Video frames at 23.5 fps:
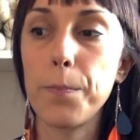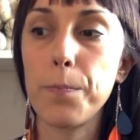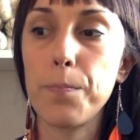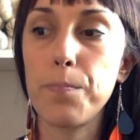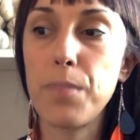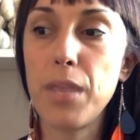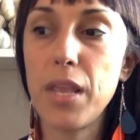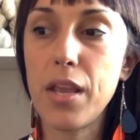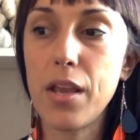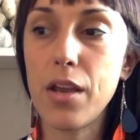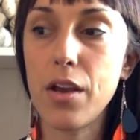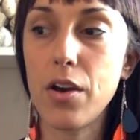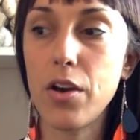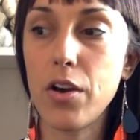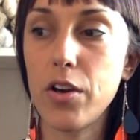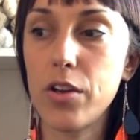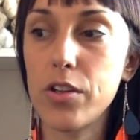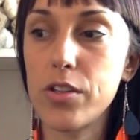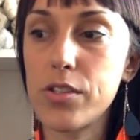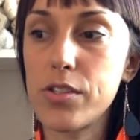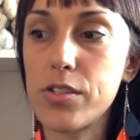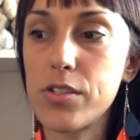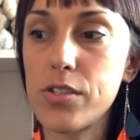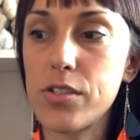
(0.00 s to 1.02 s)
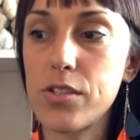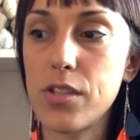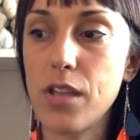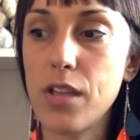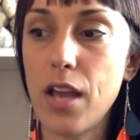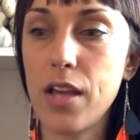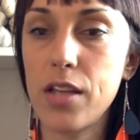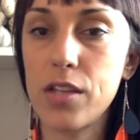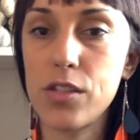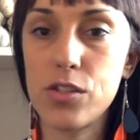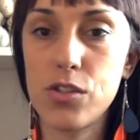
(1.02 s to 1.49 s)
because
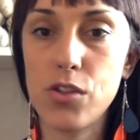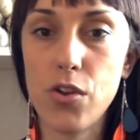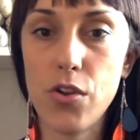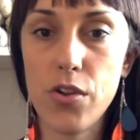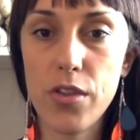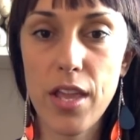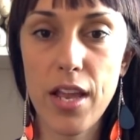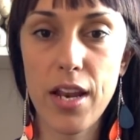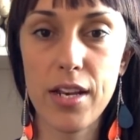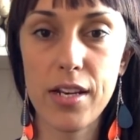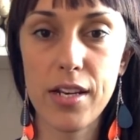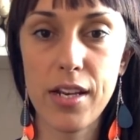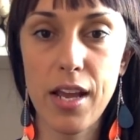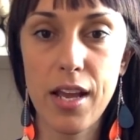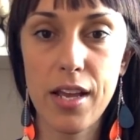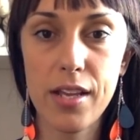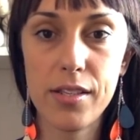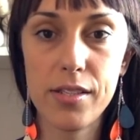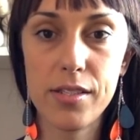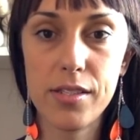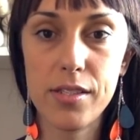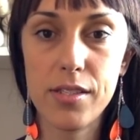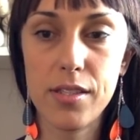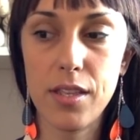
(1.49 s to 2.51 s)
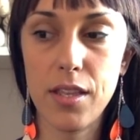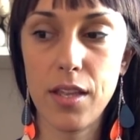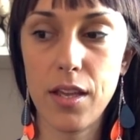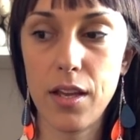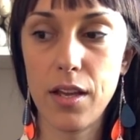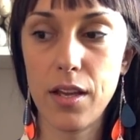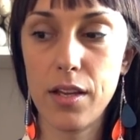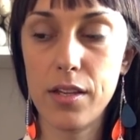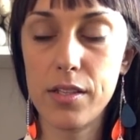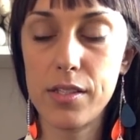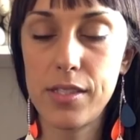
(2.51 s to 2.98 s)
I saw that it has
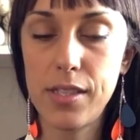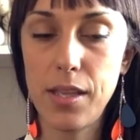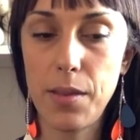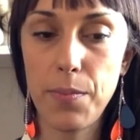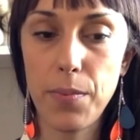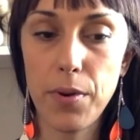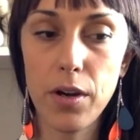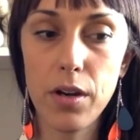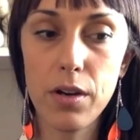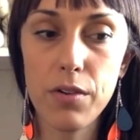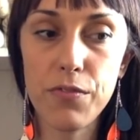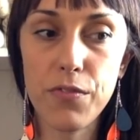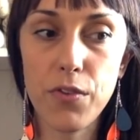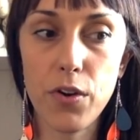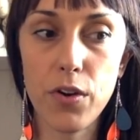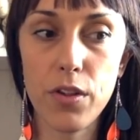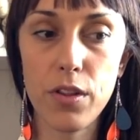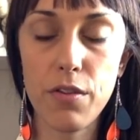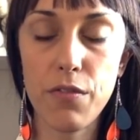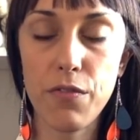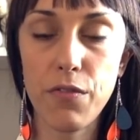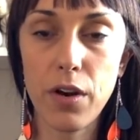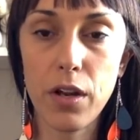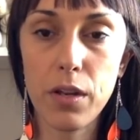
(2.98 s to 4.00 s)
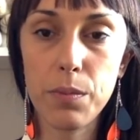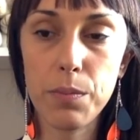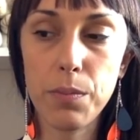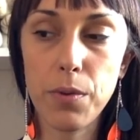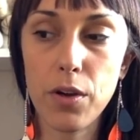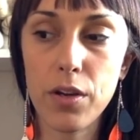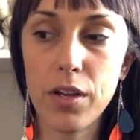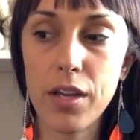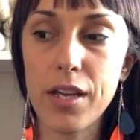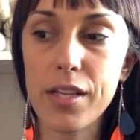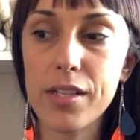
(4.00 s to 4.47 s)
the zipper for the front
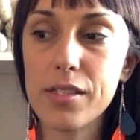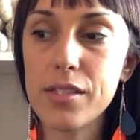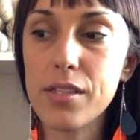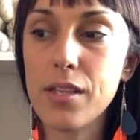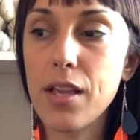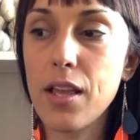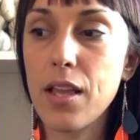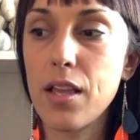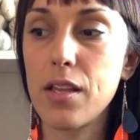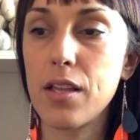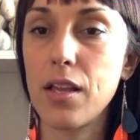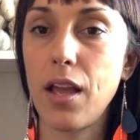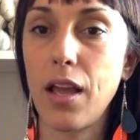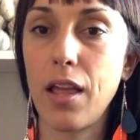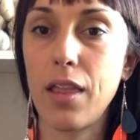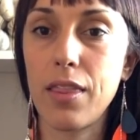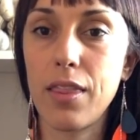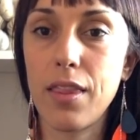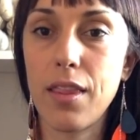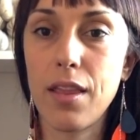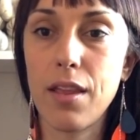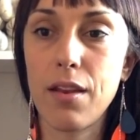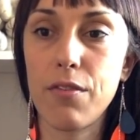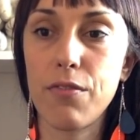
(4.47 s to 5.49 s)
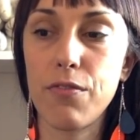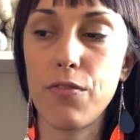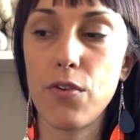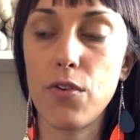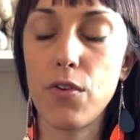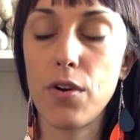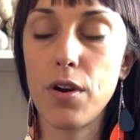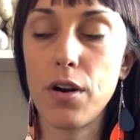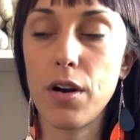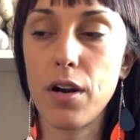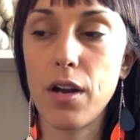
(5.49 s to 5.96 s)
pocket, and
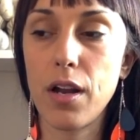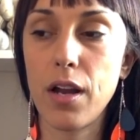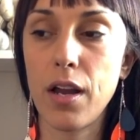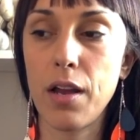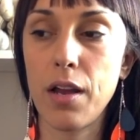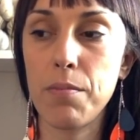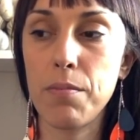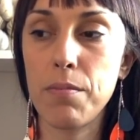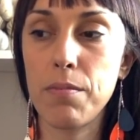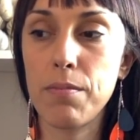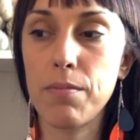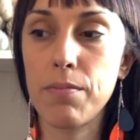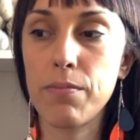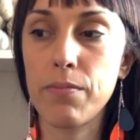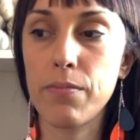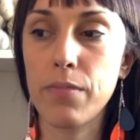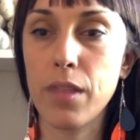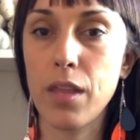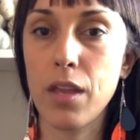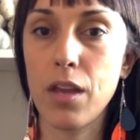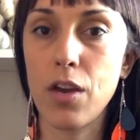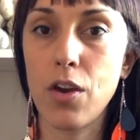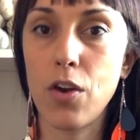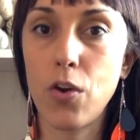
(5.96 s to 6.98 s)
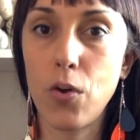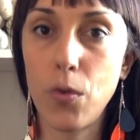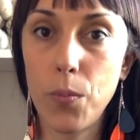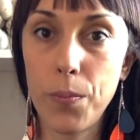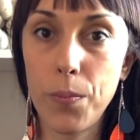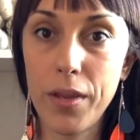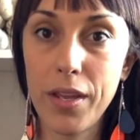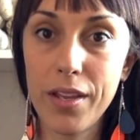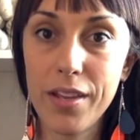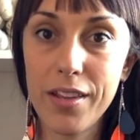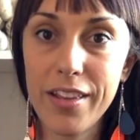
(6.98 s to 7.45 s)
therefore I'm
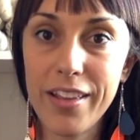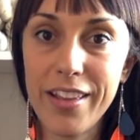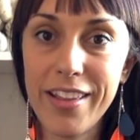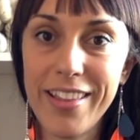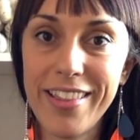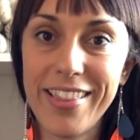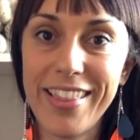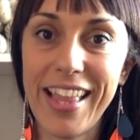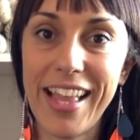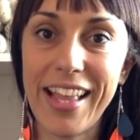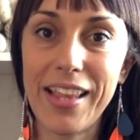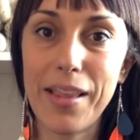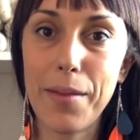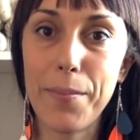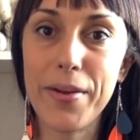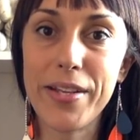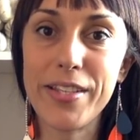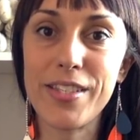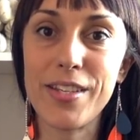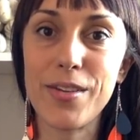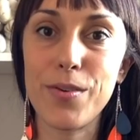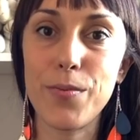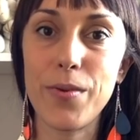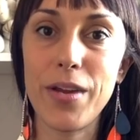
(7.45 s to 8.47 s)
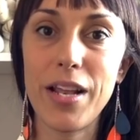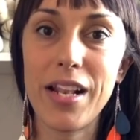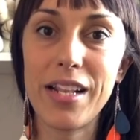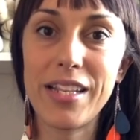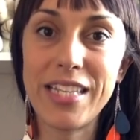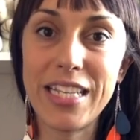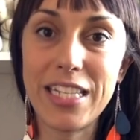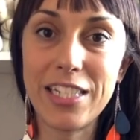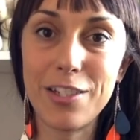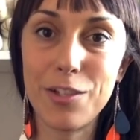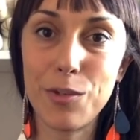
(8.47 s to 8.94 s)
hoping that the pattern will
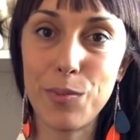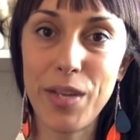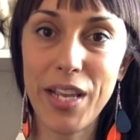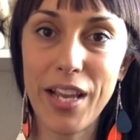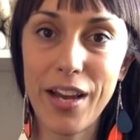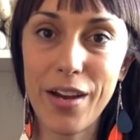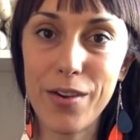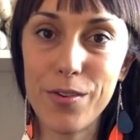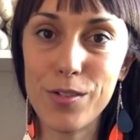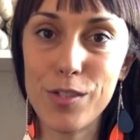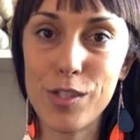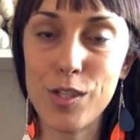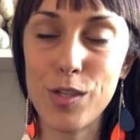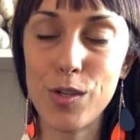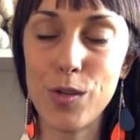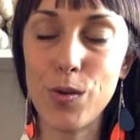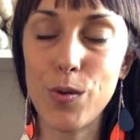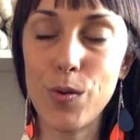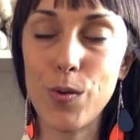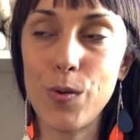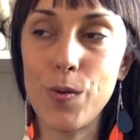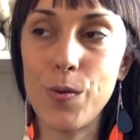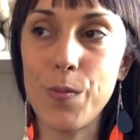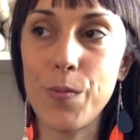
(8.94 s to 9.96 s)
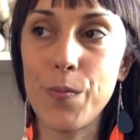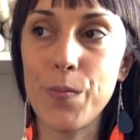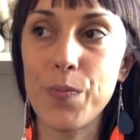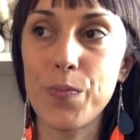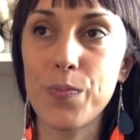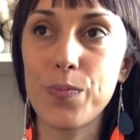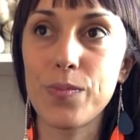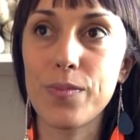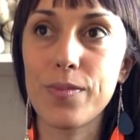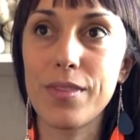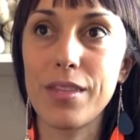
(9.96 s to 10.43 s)
teach me how to
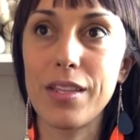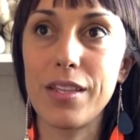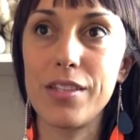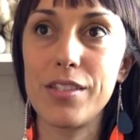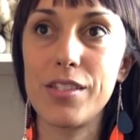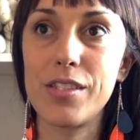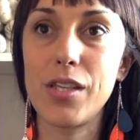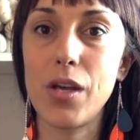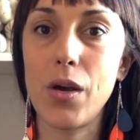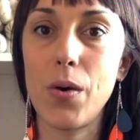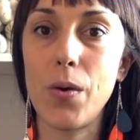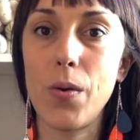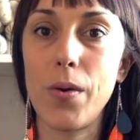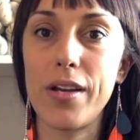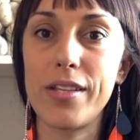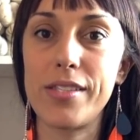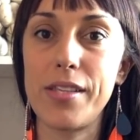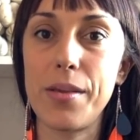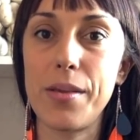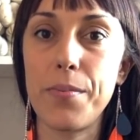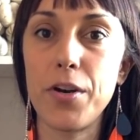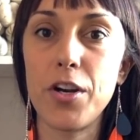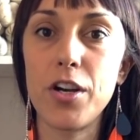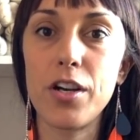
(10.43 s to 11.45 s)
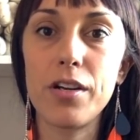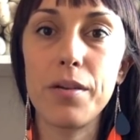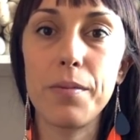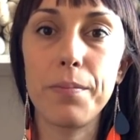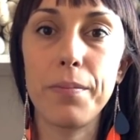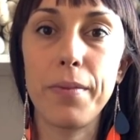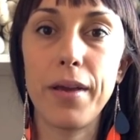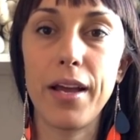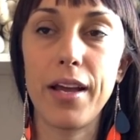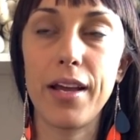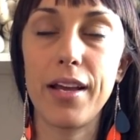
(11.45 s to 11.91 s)
sew a zipper,
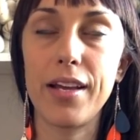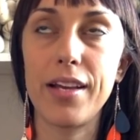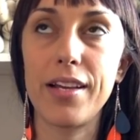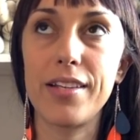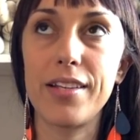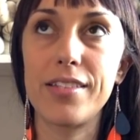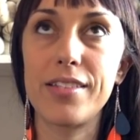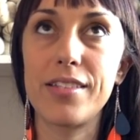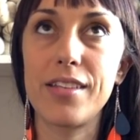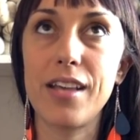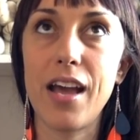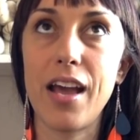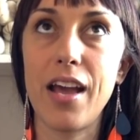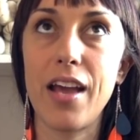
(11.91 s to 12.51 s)
but